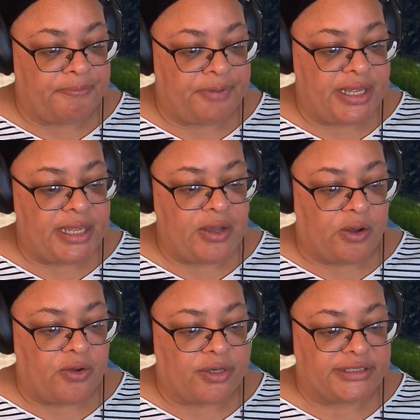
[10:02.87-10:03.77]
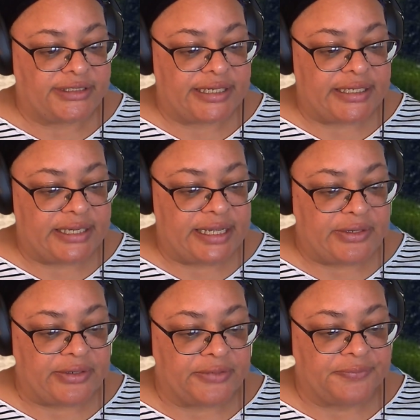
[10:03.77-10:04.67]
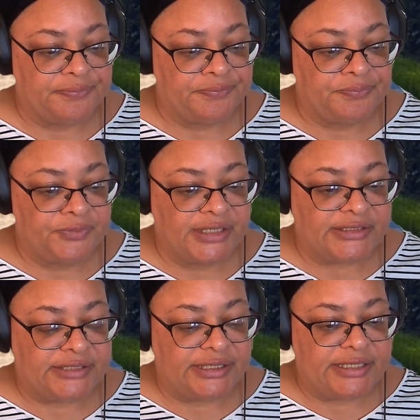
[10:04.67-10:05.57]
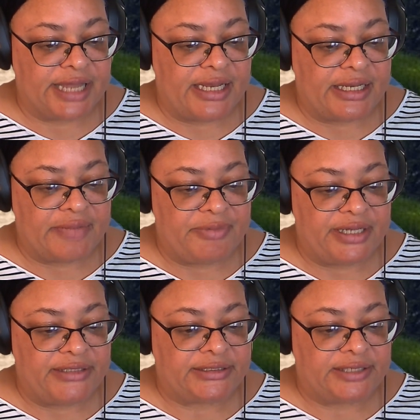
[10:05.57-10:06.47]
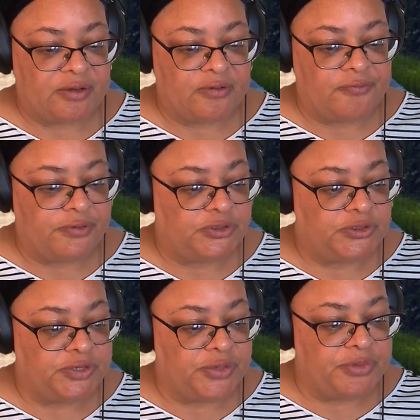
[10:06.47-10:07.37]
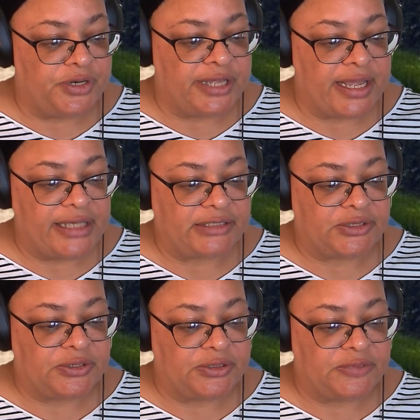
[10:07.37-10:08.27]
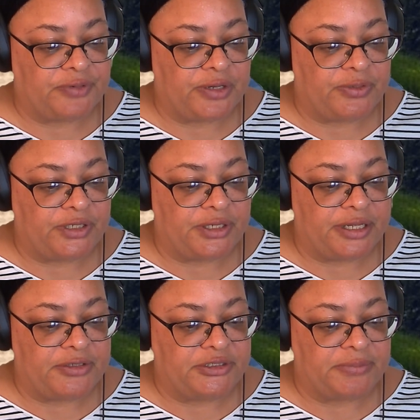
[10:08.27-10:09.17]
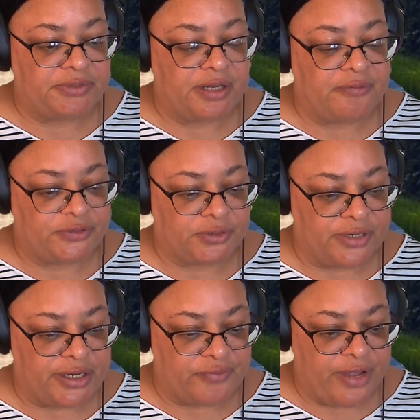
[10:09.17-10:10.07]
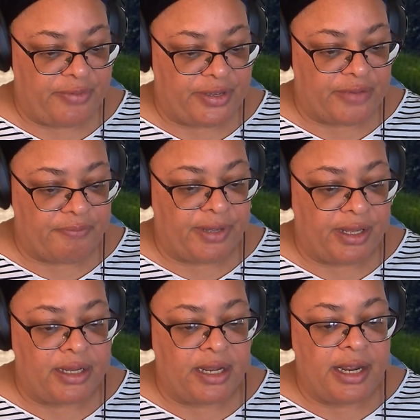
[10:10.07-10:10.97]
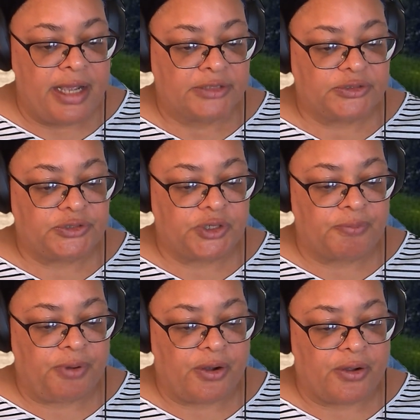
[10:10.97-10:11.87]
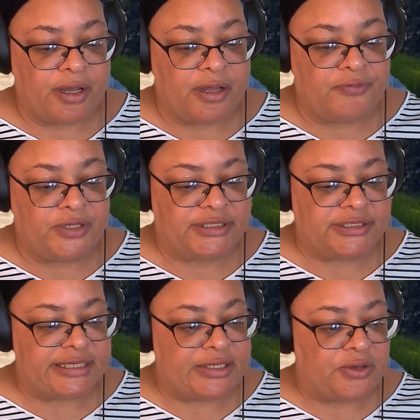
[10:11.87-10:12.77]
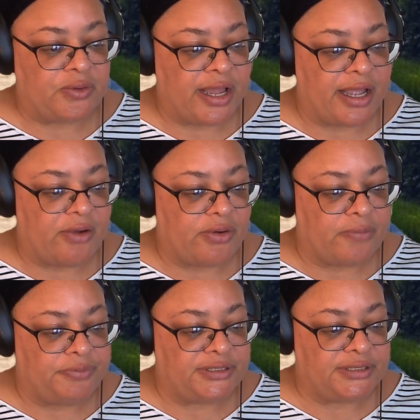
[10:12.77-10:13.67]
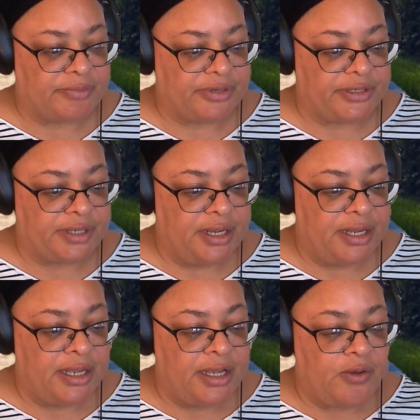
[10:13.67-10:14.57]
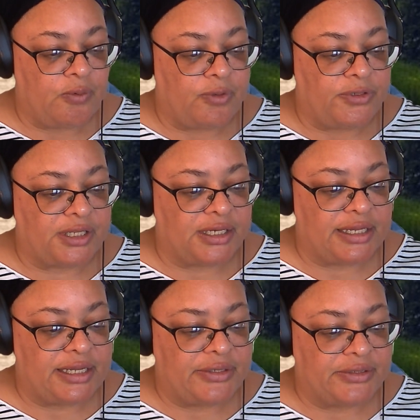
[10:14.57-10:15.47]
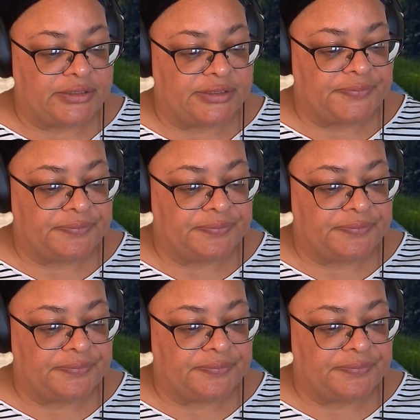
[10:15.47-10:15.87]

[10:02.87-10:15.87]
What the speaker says: PRC leader did not limit itself to communicate exclusively with the leadership of Saudi Arabia, but took part of the Sino-Arab summit with the leaders